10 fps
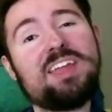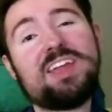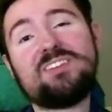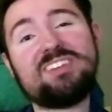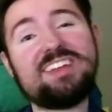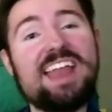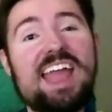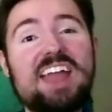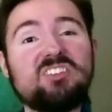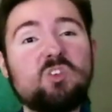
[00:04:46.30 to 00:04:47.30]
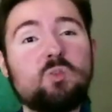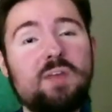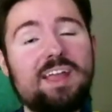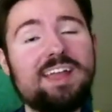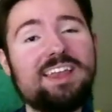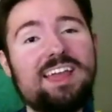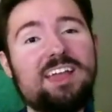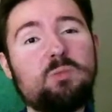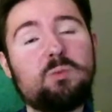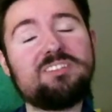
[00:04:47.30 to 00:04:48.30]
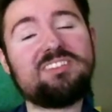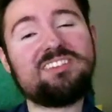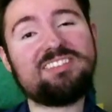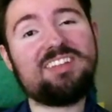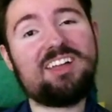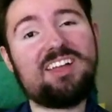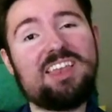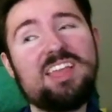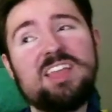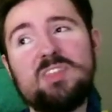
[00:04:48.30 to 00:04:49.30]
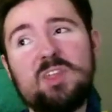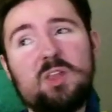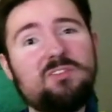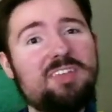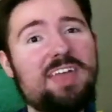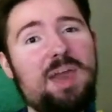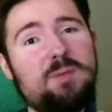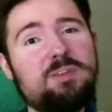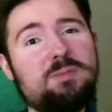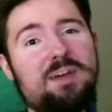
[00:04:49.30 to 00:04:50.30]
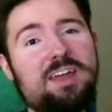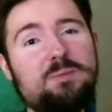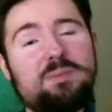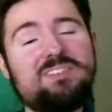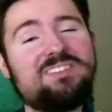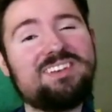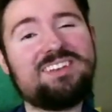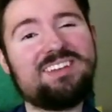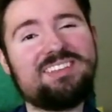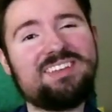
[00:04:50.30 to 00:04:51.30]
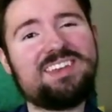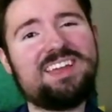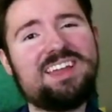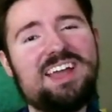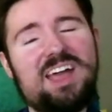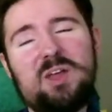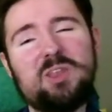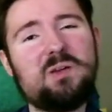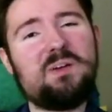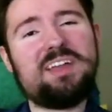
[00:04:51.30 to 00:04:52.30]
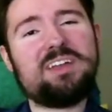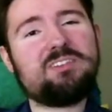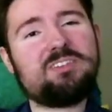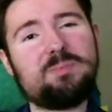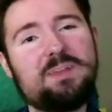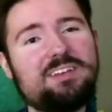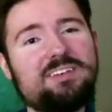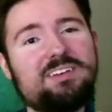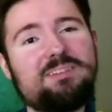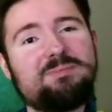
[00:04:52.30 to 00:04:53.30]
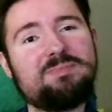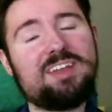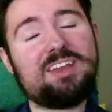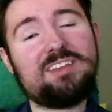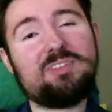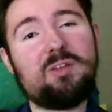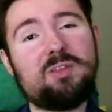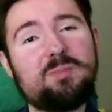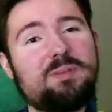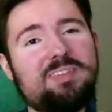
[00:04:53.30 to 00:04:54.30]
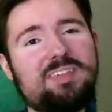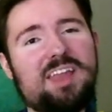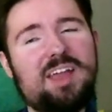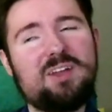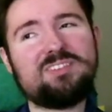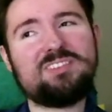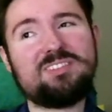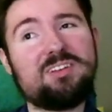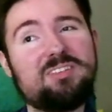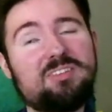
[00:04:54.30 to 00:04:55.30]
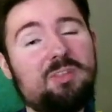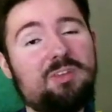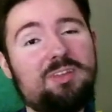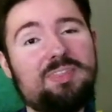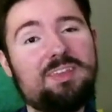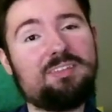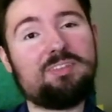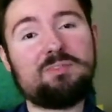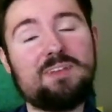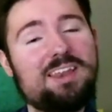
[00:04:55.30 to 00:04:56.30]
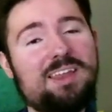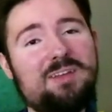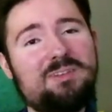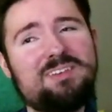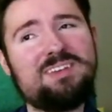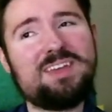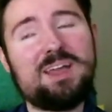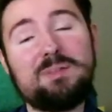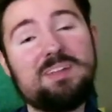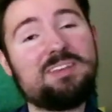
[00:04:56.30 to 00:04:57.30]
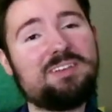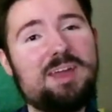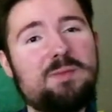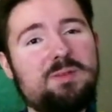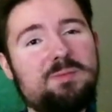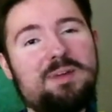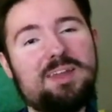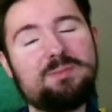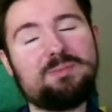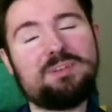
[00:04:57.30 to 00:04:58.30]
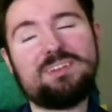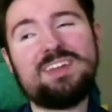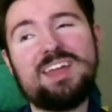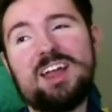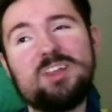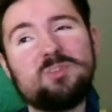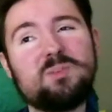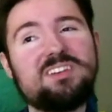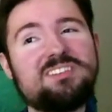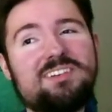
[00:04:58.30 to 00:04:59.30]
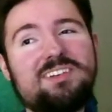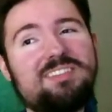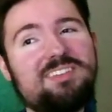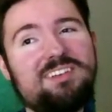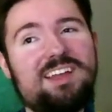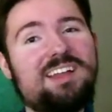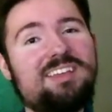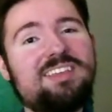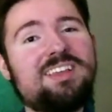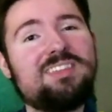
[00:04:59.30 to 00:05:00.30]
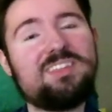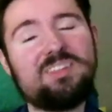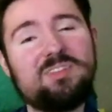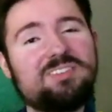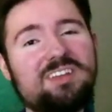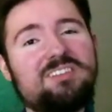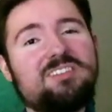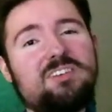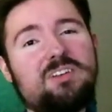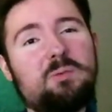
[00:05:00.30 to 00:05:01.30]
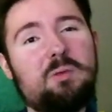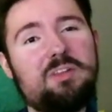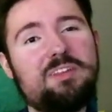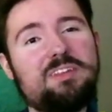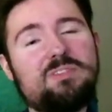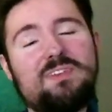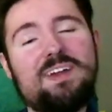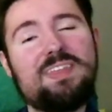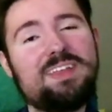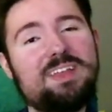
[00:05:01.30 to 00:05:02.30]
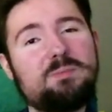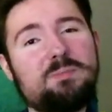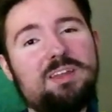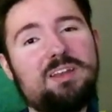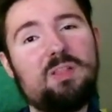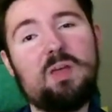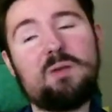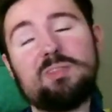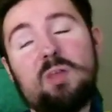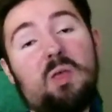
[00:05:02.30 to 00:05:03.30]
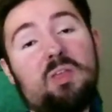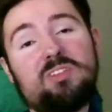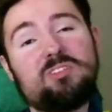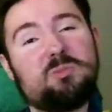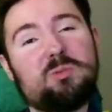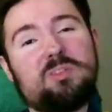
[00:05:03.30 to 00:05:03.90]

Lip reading: If she can actually recognize what she's done, then I'll feel happy about it, but if she doesn't, I don't know how I could respect her. It just all depends on how she starts to look at things. Because right now, I'm not too happy about it. But I just wanted to share with you guys that it looks like gender equality is finally getting better along with all other sorts